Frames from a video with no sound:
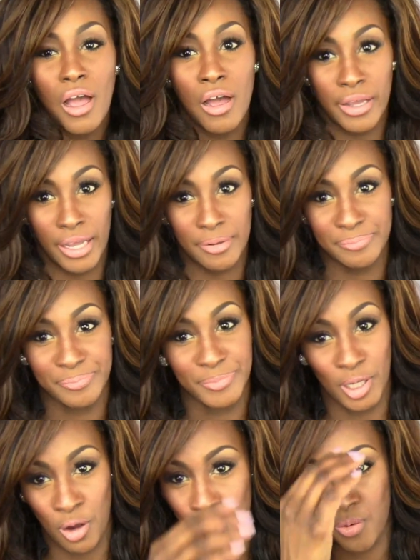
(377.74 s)
Okay,
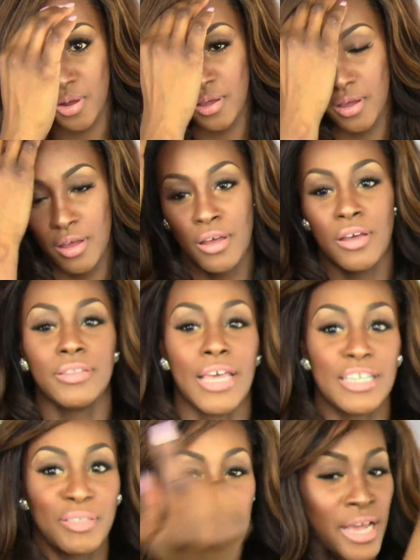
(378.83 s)
so
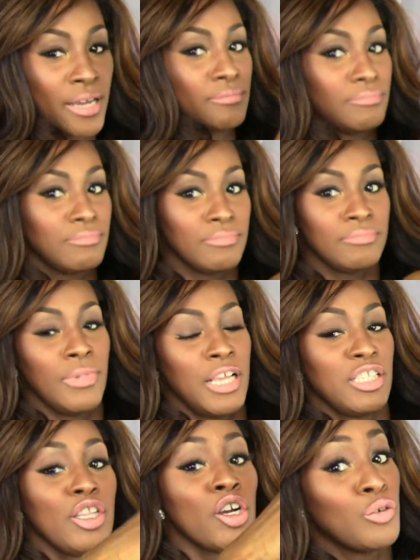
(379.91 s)
that's
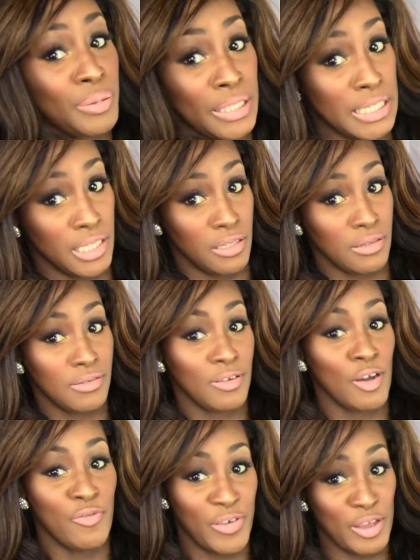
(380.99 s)
third place
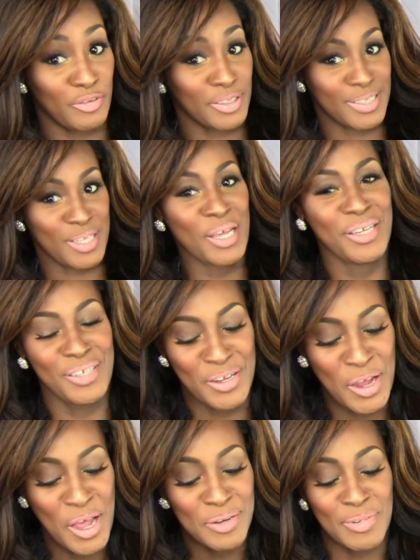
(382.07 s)
of favorites.
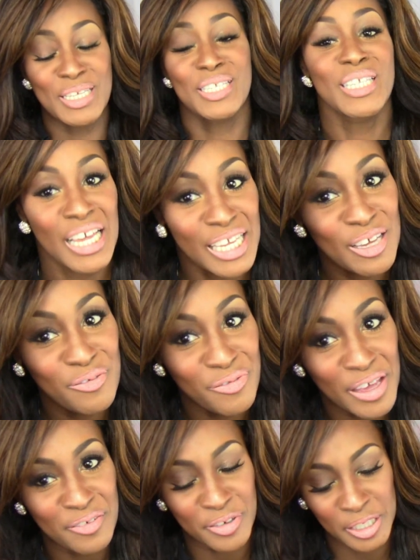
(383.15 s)
My second
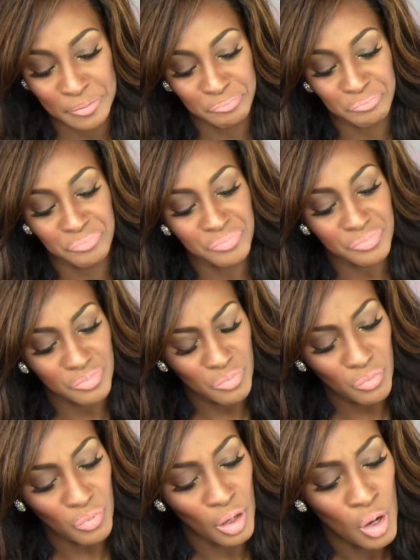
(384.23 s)
favorite
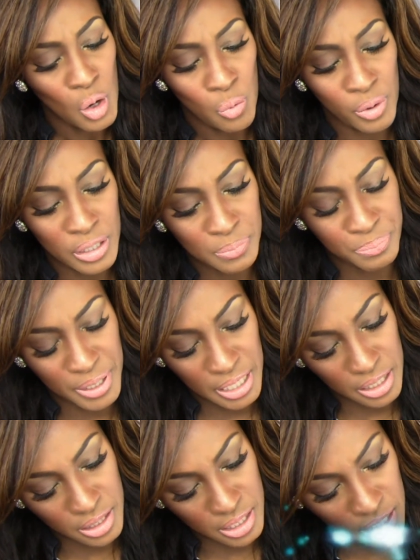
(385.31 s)
would be
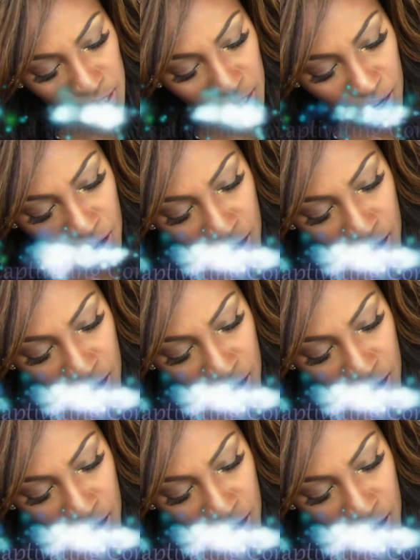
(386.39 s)
the